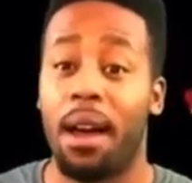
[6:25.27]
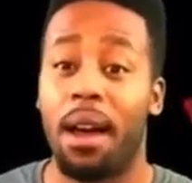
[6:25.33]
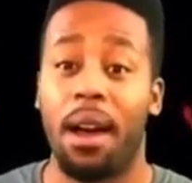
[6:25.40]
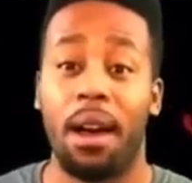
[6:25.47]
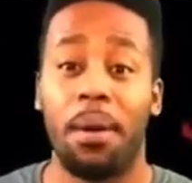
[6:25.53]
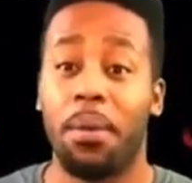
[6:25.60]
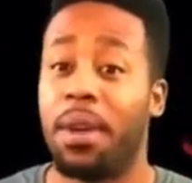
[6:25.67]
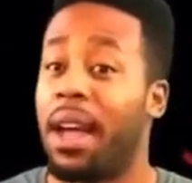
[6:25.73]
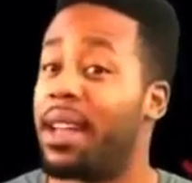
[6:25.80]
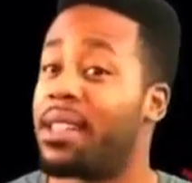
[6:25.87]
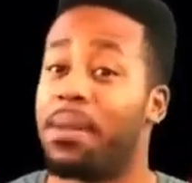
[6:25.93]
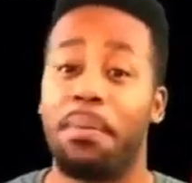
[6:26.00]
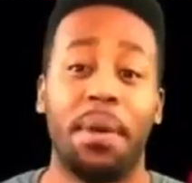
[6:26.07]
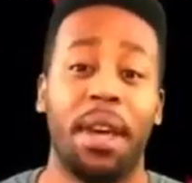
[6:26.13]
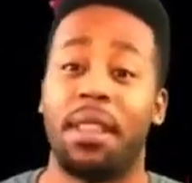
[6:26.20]
We got
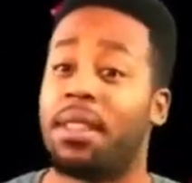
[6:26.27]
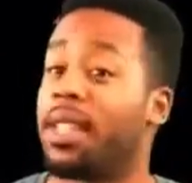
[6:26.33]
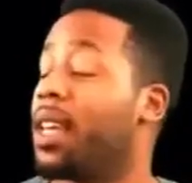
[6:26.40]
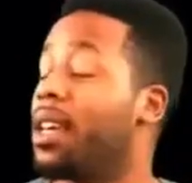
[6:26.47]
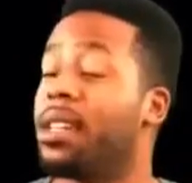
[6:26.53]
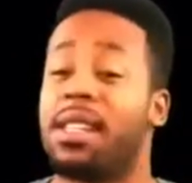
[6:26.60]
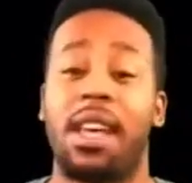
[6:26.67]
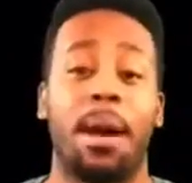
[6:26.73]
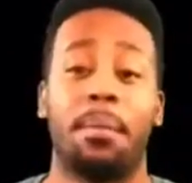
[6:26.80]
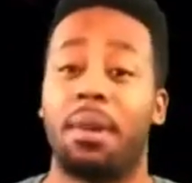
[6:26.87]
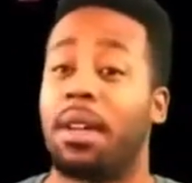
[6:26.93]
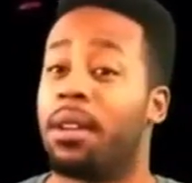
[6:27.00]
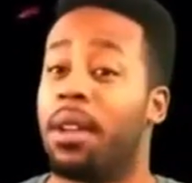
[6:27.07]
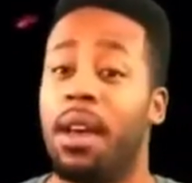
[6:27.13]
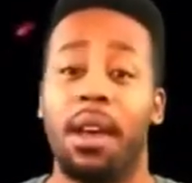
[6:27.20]
some big things
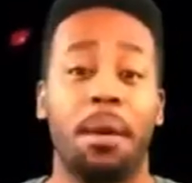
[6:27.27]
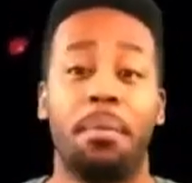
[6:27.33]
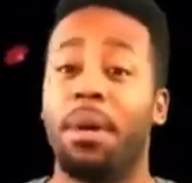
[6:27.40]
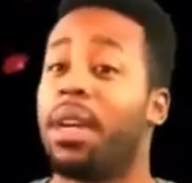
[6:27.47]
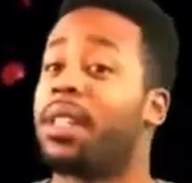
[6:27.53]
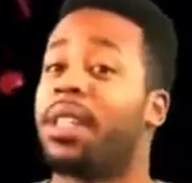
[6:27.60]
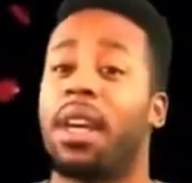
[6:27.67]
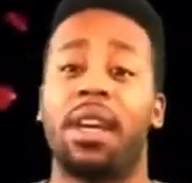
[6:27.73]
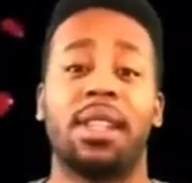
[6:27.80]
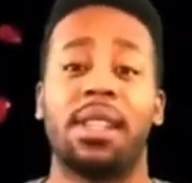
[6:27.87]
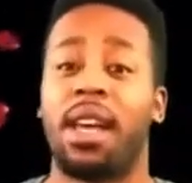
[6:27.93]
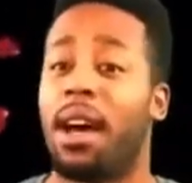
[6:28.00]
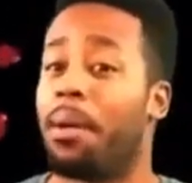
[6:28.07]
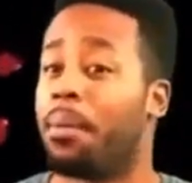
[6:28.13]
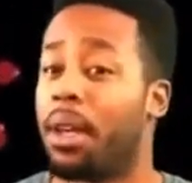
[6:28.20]
coming. Big things
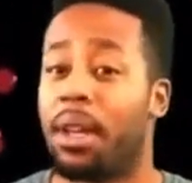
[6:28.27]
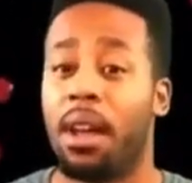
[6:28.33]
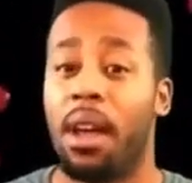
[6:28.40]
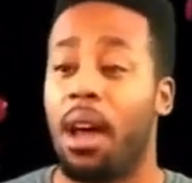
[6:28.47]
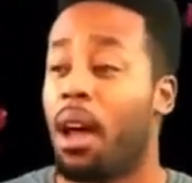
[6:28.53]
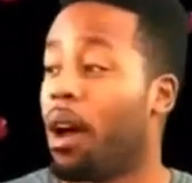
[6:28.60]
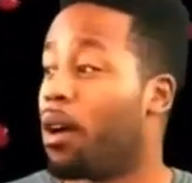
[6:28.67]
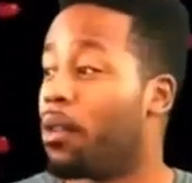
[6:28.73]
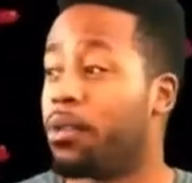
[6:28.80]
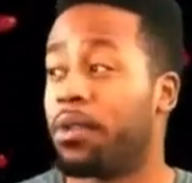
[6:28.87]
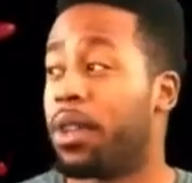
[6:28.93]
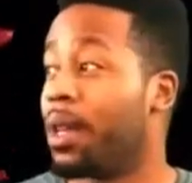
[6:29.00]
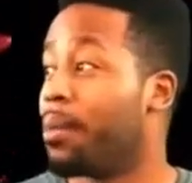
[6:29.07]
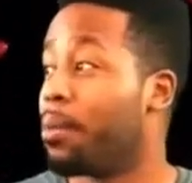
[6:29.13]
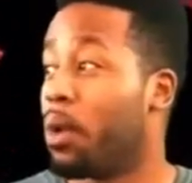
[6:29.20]
coming.
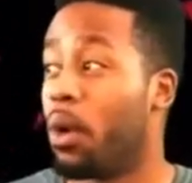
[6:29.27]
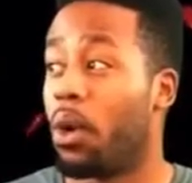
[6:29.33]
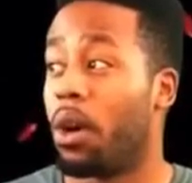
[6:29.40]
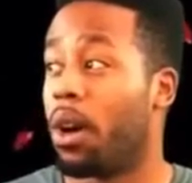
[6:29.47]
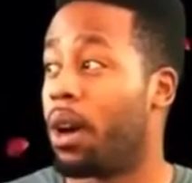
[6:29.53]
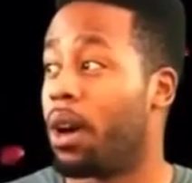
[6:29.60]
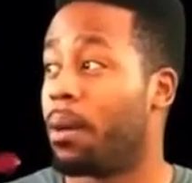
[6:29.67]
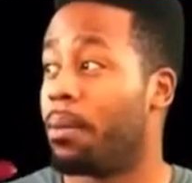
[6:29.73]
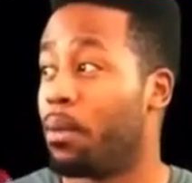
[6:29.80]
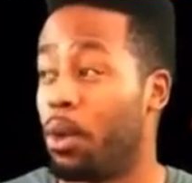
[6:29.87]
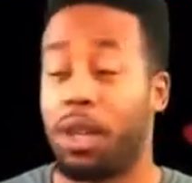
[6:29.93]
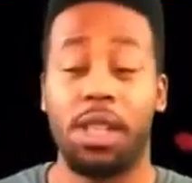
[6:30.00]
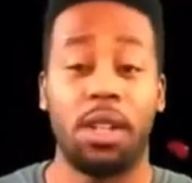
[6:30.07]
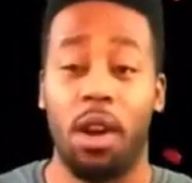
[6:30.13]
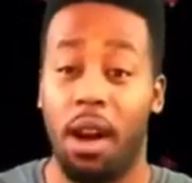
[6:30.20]
Hopefully more
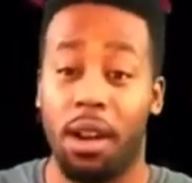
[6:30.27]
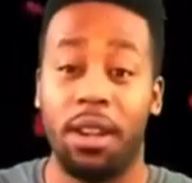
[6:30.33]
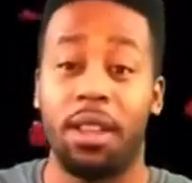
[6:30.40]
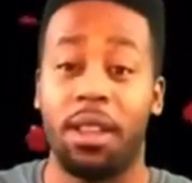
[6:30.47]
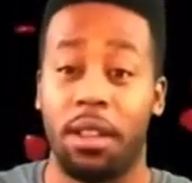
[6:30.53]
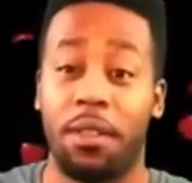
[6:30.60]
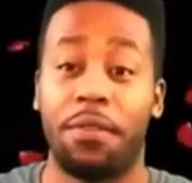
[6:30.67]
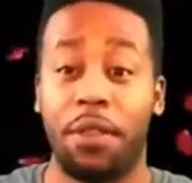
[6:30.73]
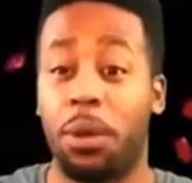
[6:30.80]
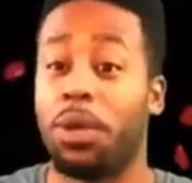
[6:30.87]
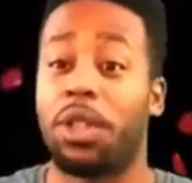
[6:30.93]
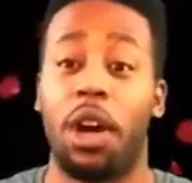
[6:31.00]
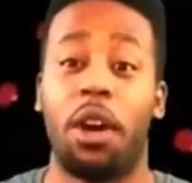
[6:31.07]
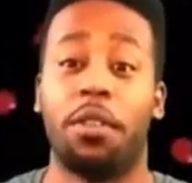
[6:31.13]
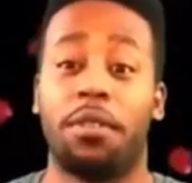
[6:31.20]
Scarlett in the future,
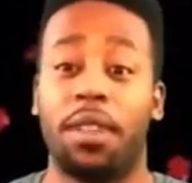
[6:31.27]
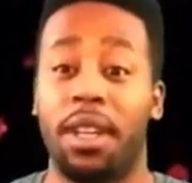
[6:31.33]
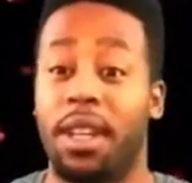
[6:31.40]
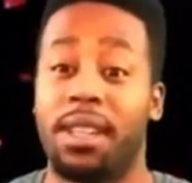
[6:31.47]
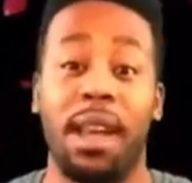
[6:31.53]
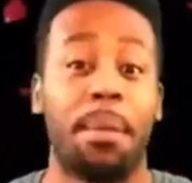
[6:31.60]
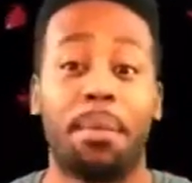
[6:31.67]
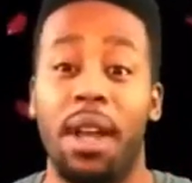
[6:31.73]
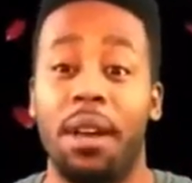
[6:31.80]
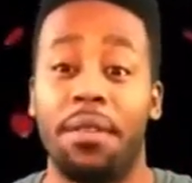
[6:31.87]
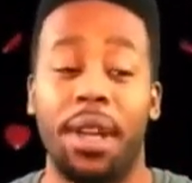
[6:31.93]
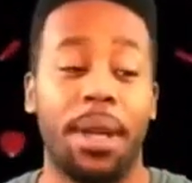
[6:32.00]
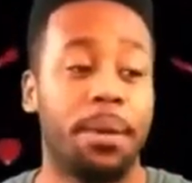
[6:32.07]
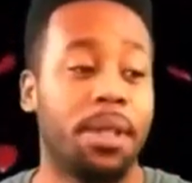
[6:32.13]
hopefully, because I'm loving it.